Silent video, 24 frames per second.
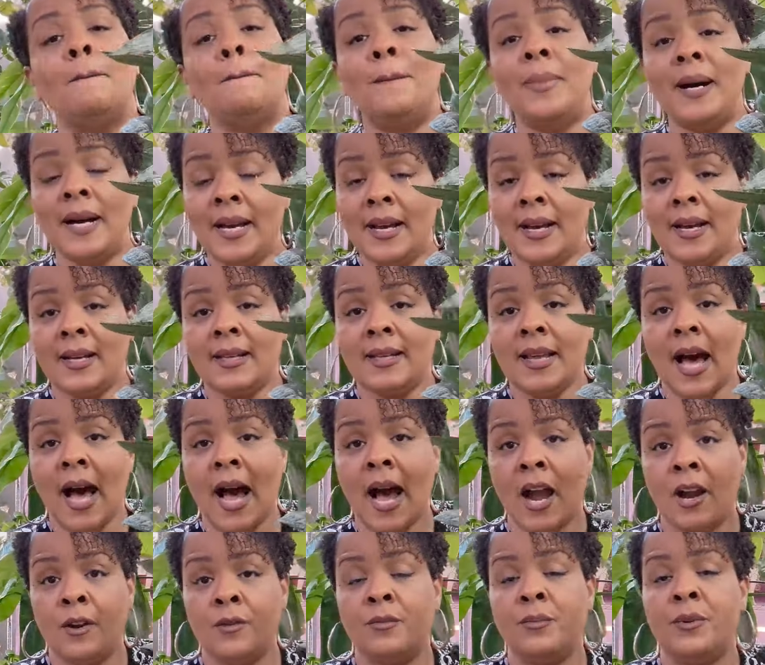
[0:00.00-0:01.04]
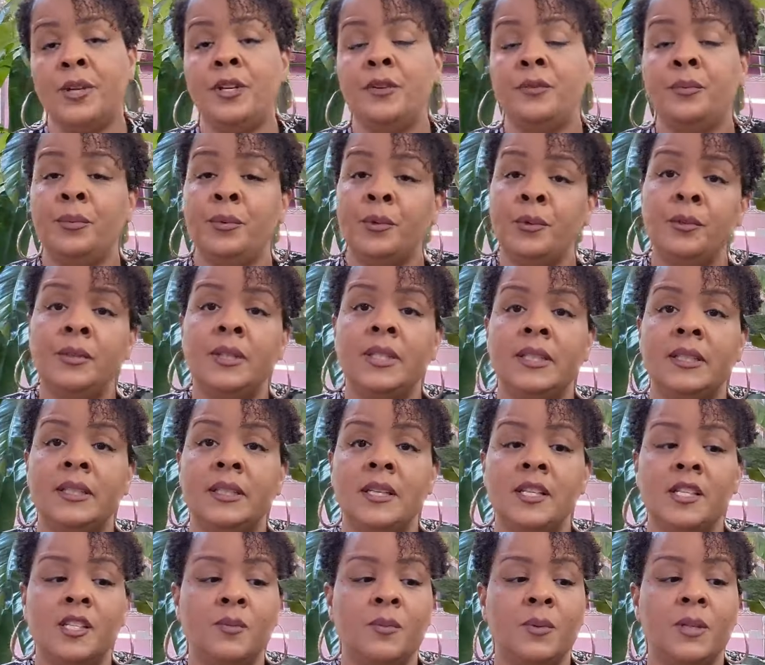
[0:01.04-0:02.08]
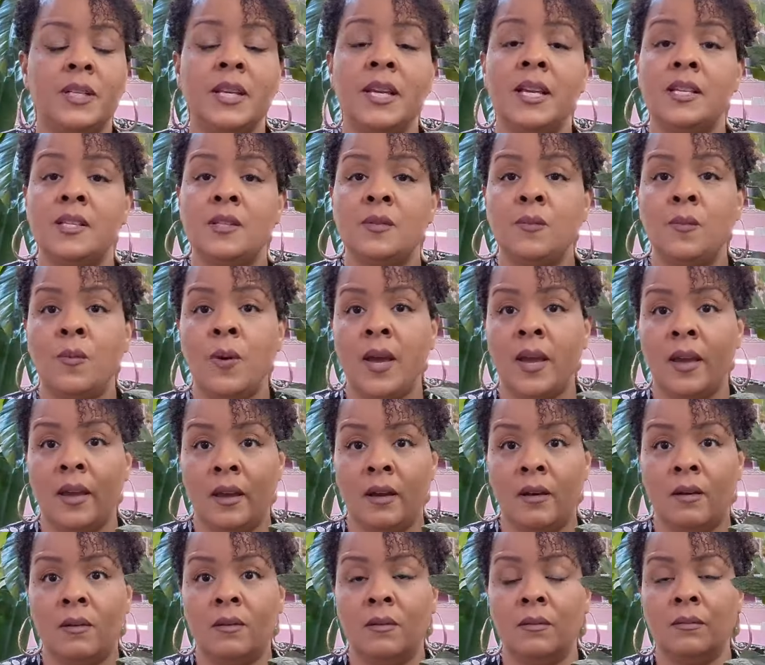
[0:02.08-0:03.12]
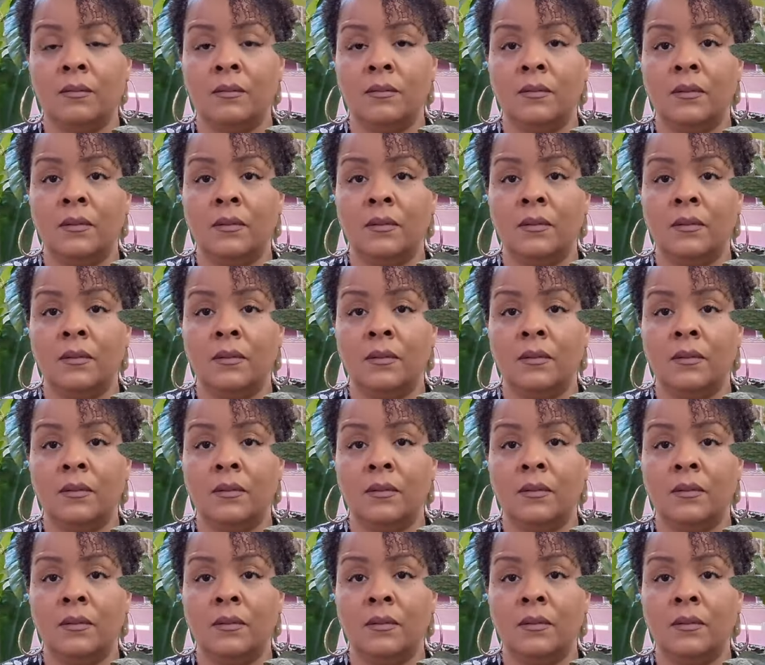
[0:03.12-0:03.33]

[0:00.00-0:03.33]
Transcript: But I rerooted this one as well.